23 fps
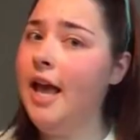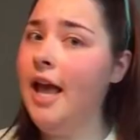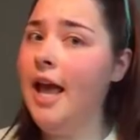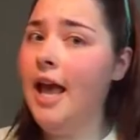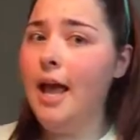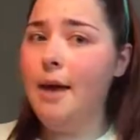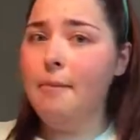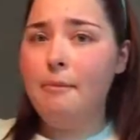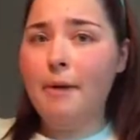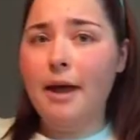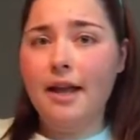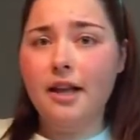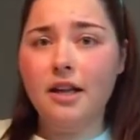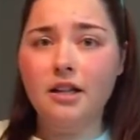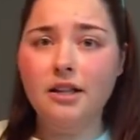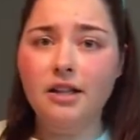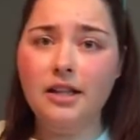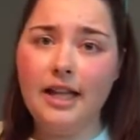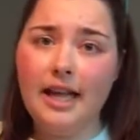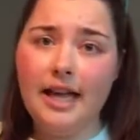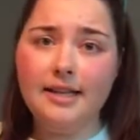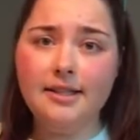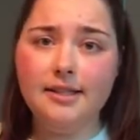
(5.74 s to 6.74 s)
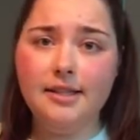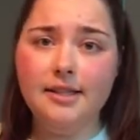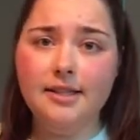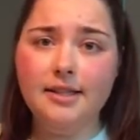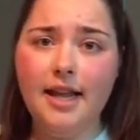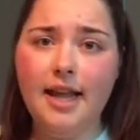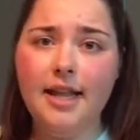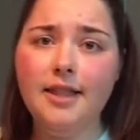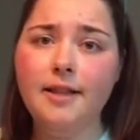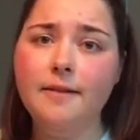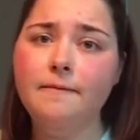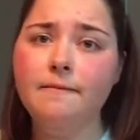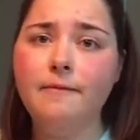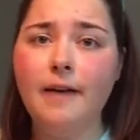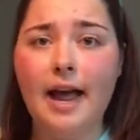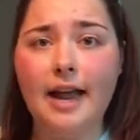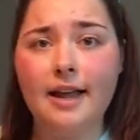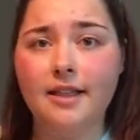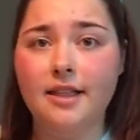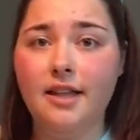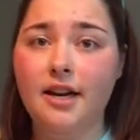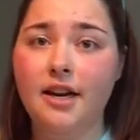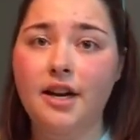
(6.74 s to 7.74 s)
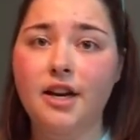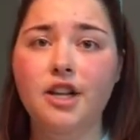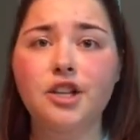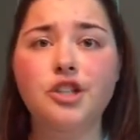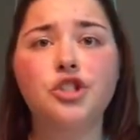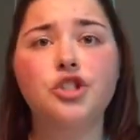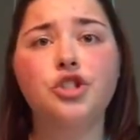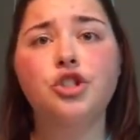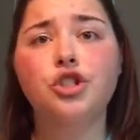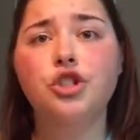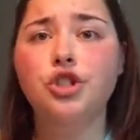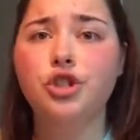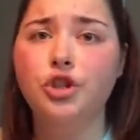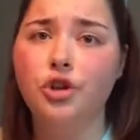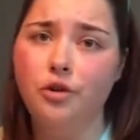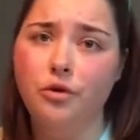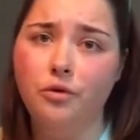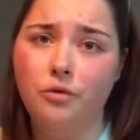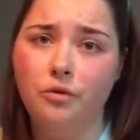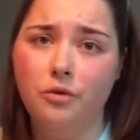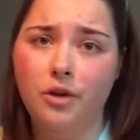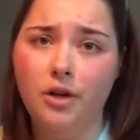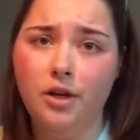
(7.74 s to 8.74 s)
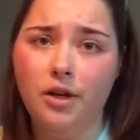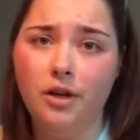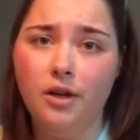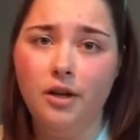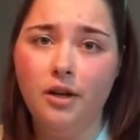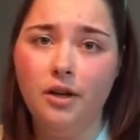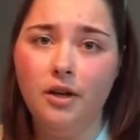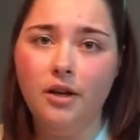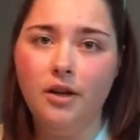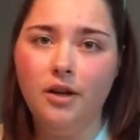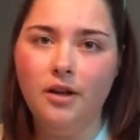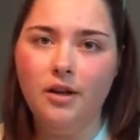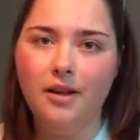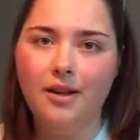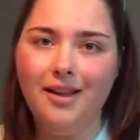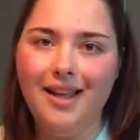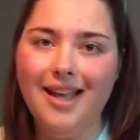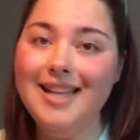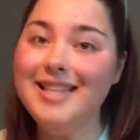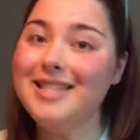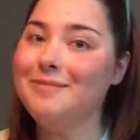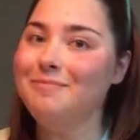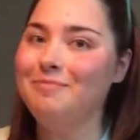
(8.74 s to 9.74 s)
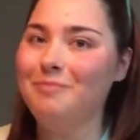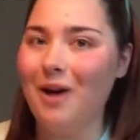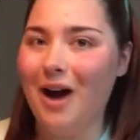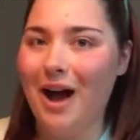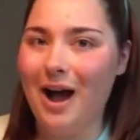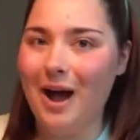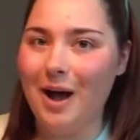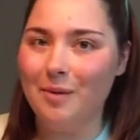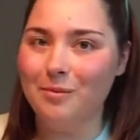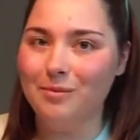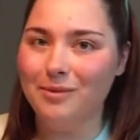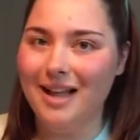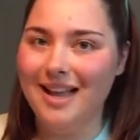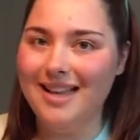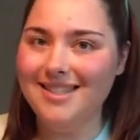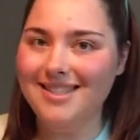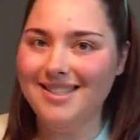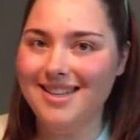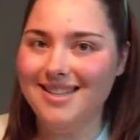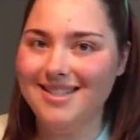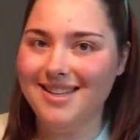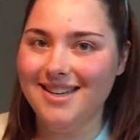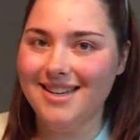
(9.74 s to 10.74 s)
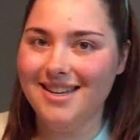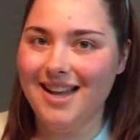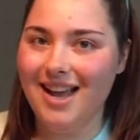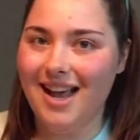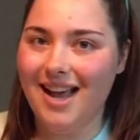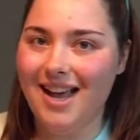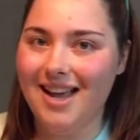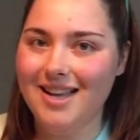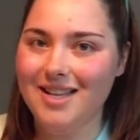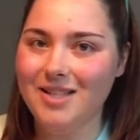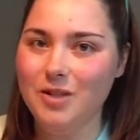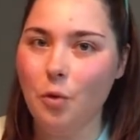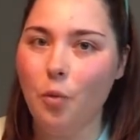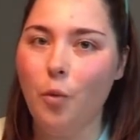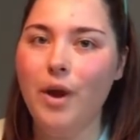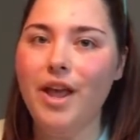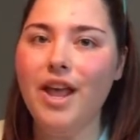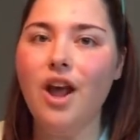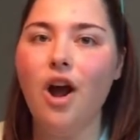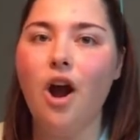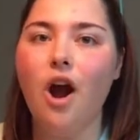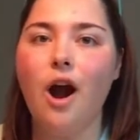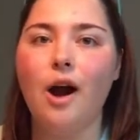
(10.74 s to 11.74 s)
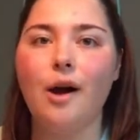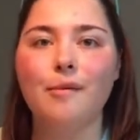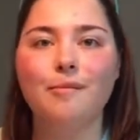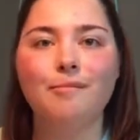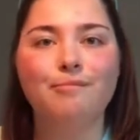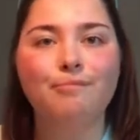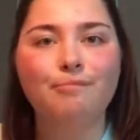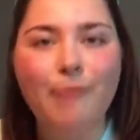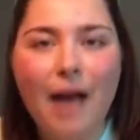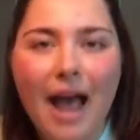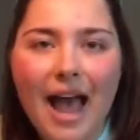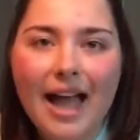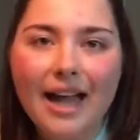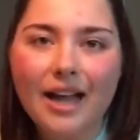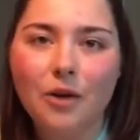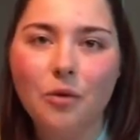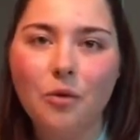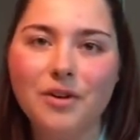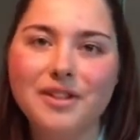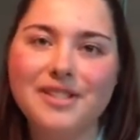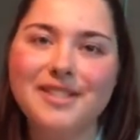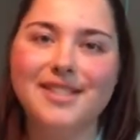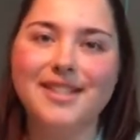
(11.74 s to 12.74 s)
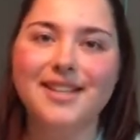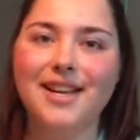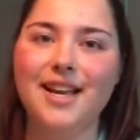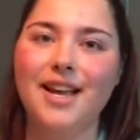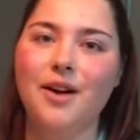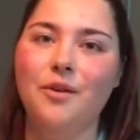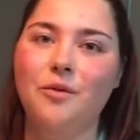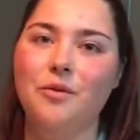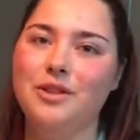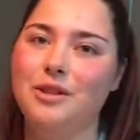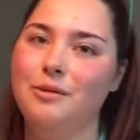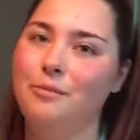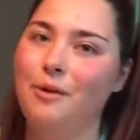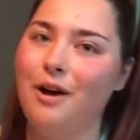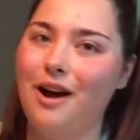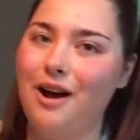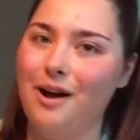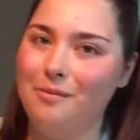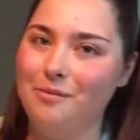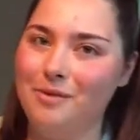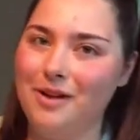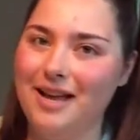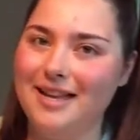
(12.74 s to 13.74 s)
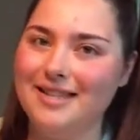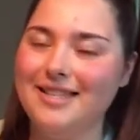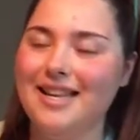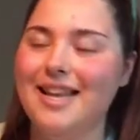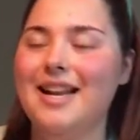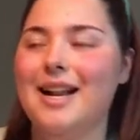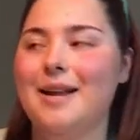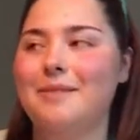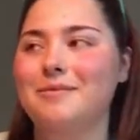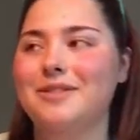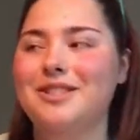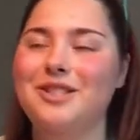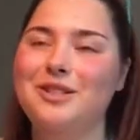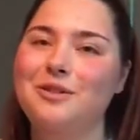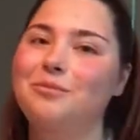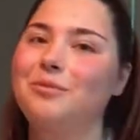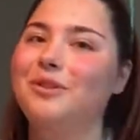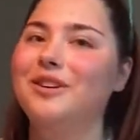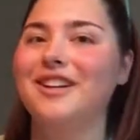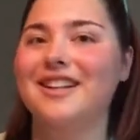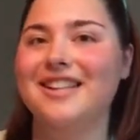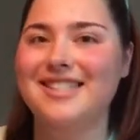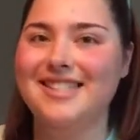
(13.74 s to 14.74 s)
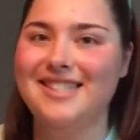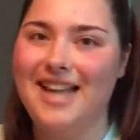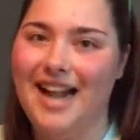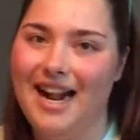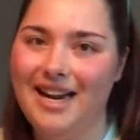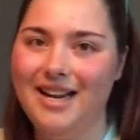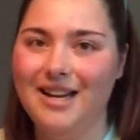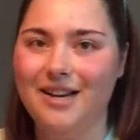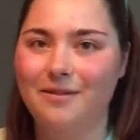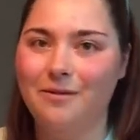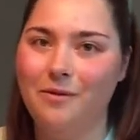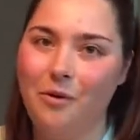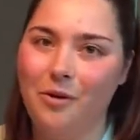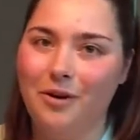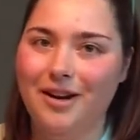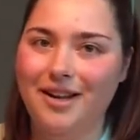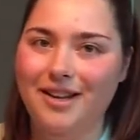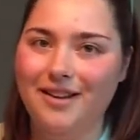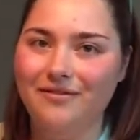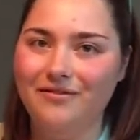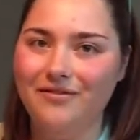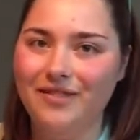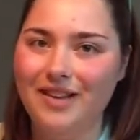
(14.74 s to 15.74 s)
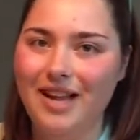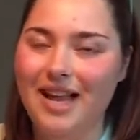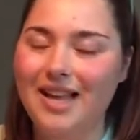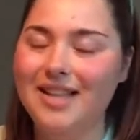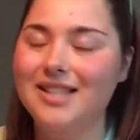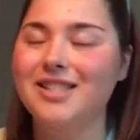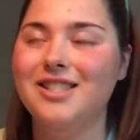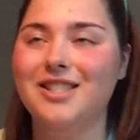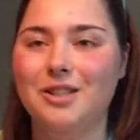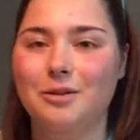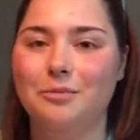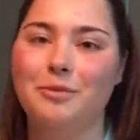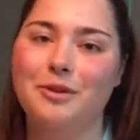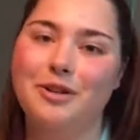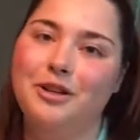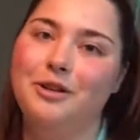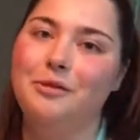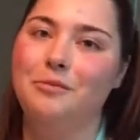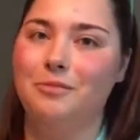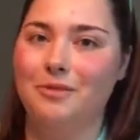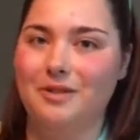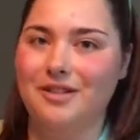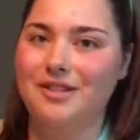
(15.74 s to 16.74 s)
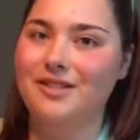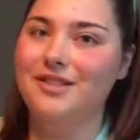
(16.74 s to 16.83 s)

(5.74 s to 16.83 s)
and my glasses and the fact that it is June, it's Baja Blast season, guys. We are back once again with the Baja Blast, and I'm super excited for it. Super duper